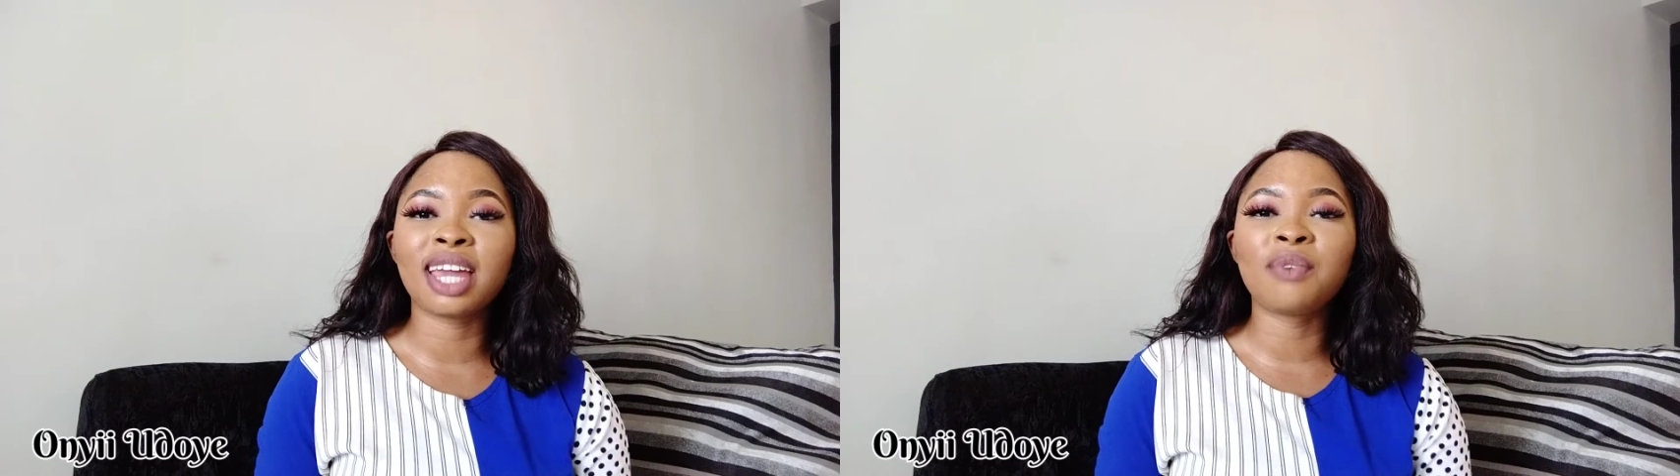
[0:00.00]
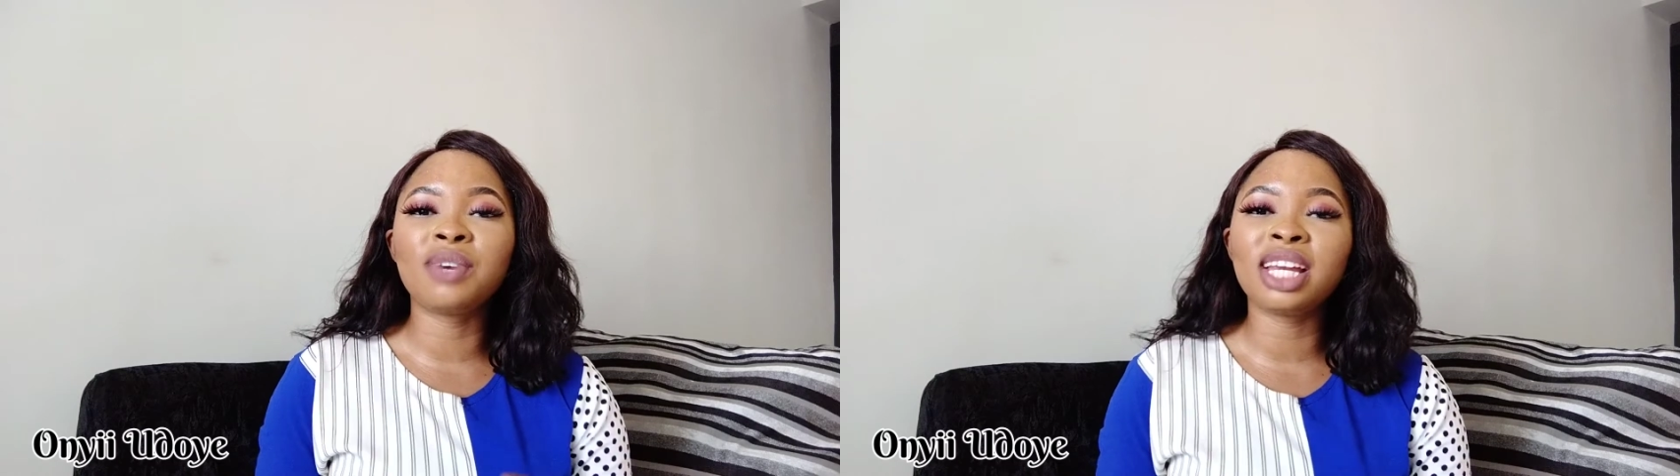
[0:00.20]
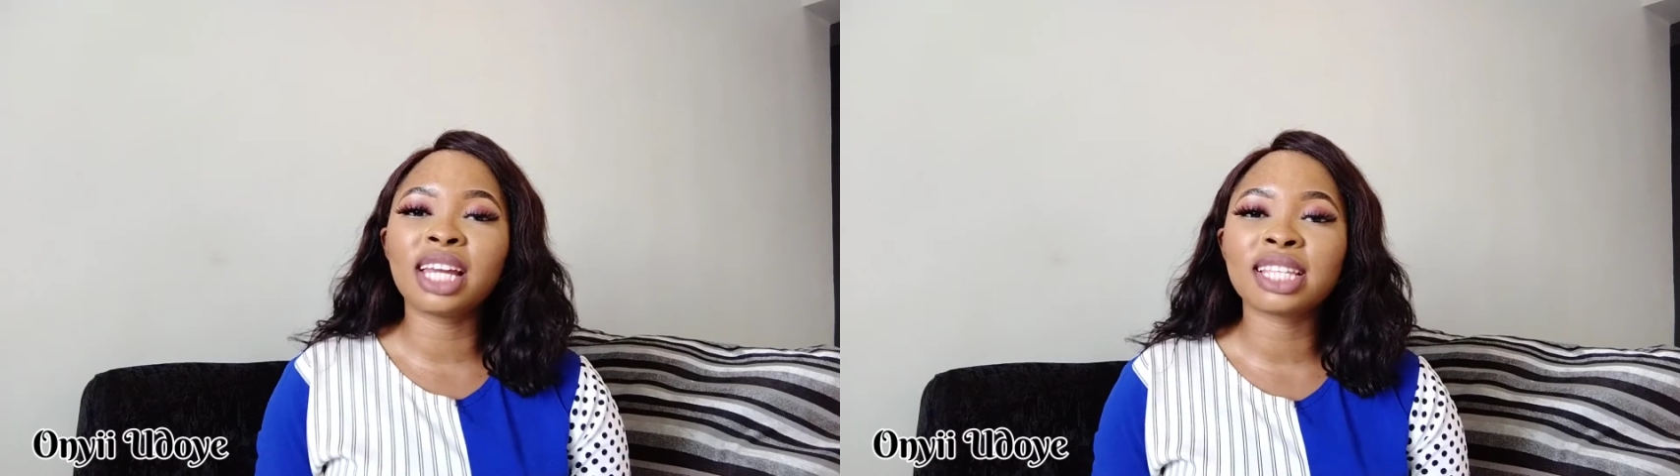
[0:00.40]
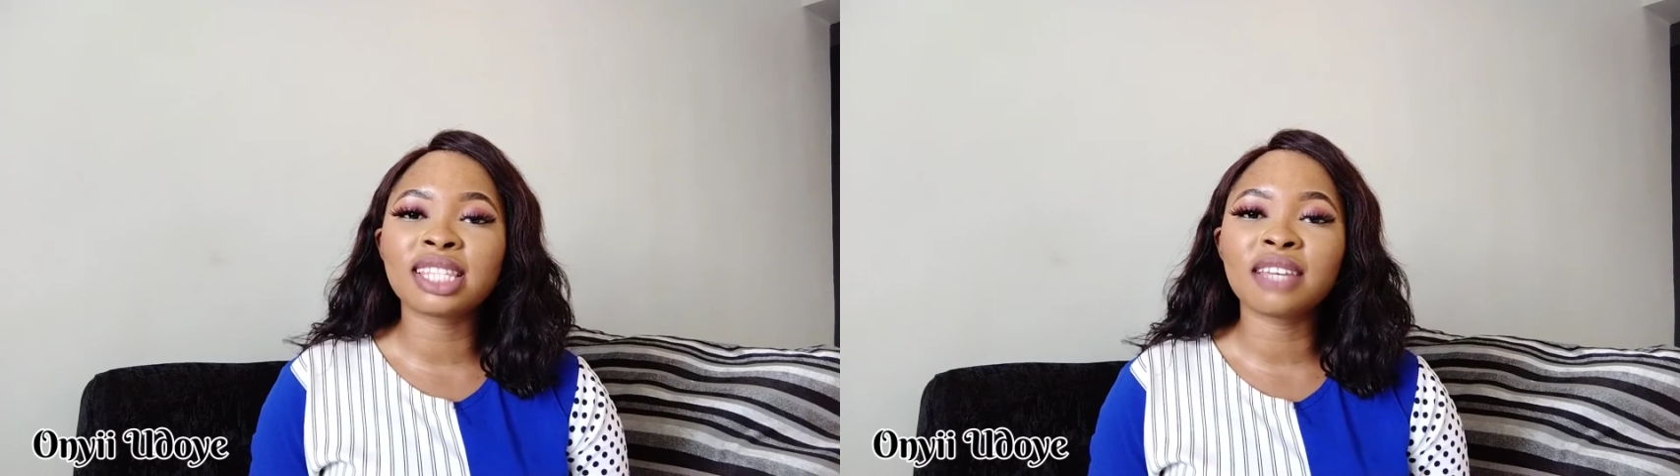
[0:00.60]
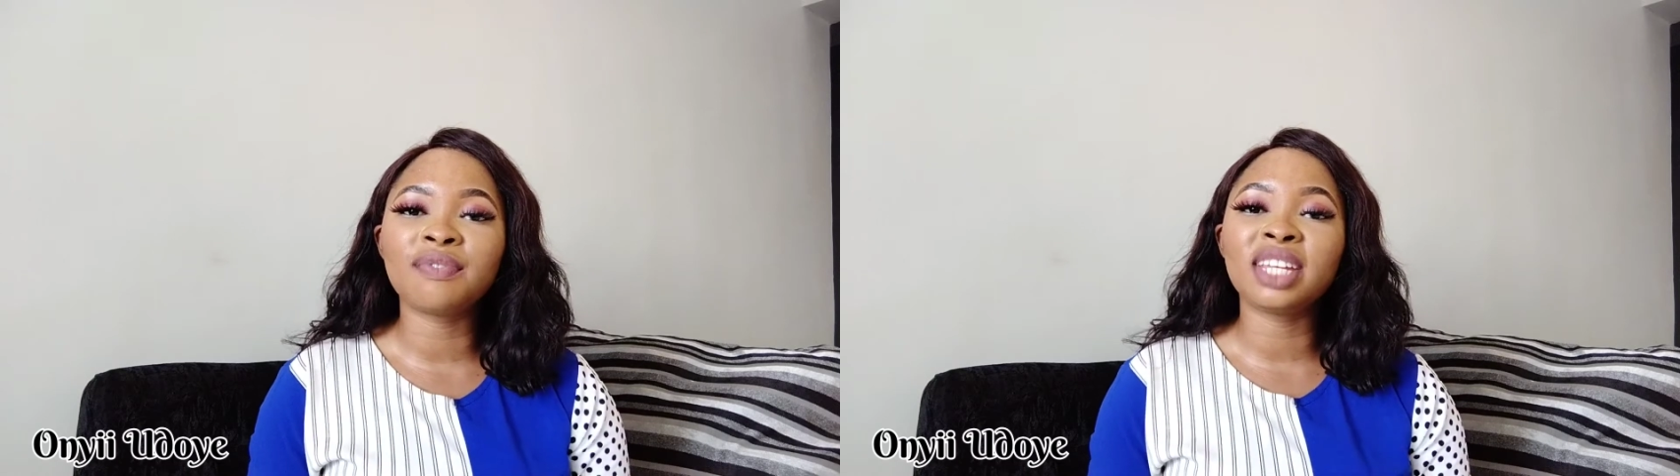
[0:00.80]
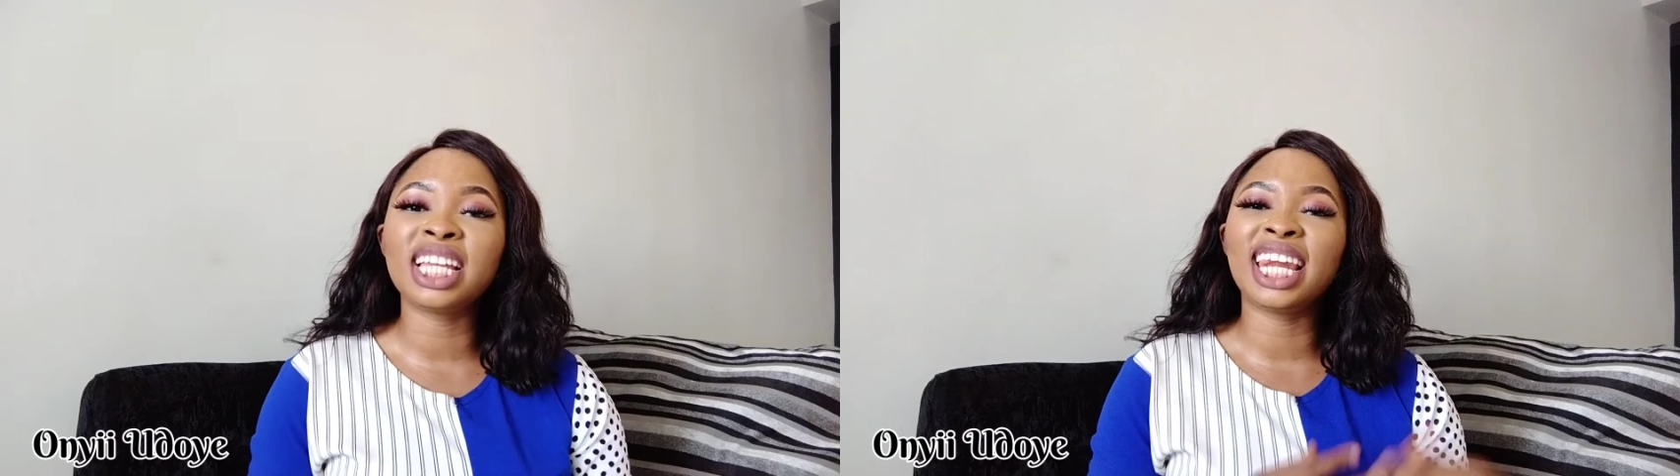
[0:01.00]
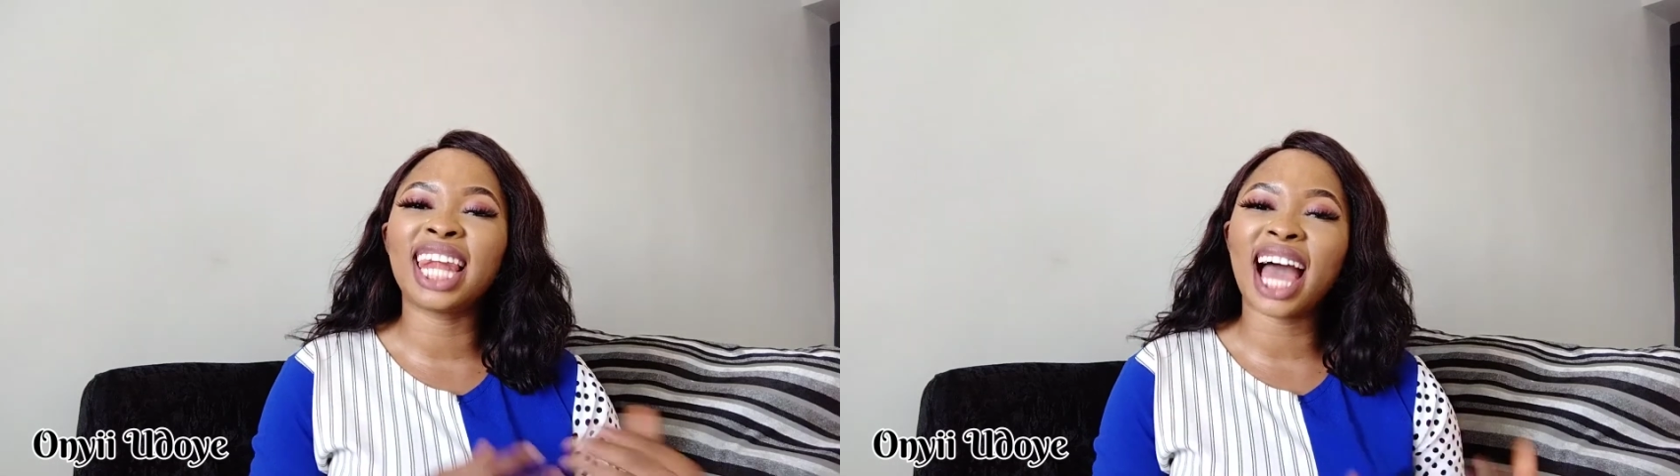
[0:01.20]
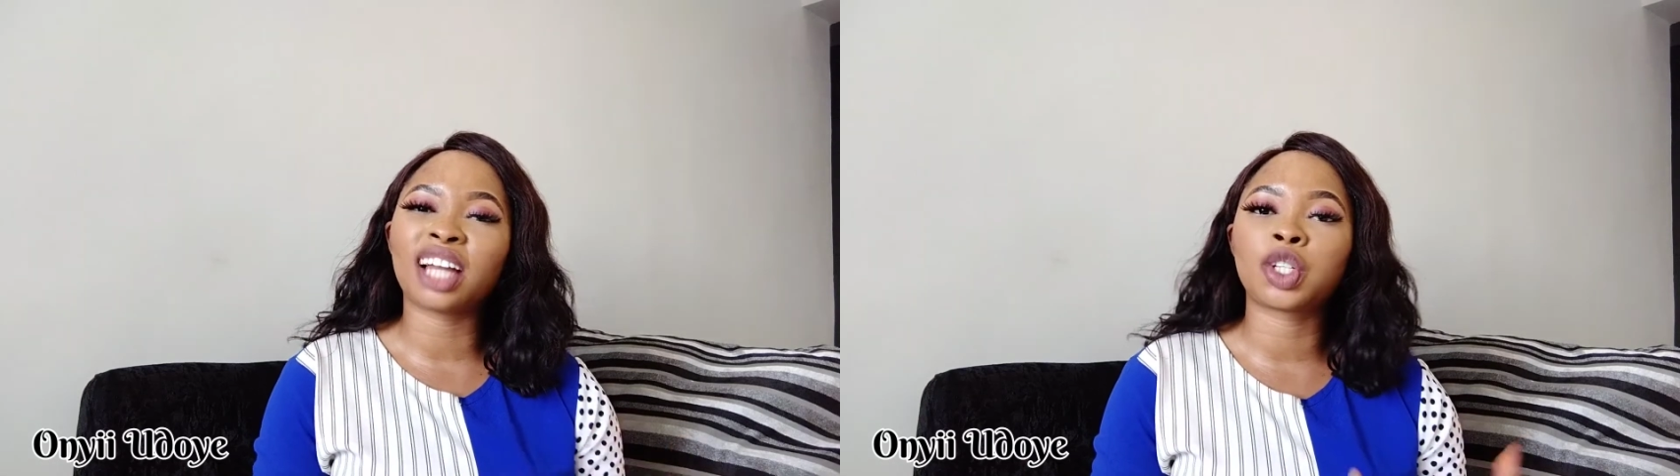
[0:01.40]
a relatively
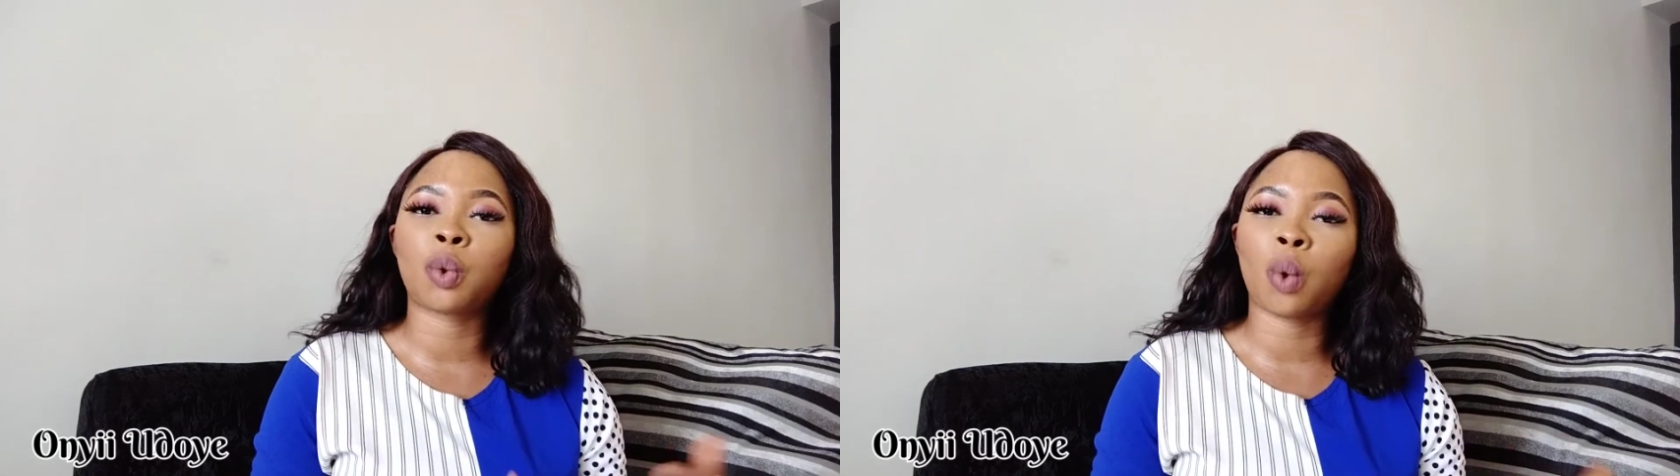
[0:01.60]
large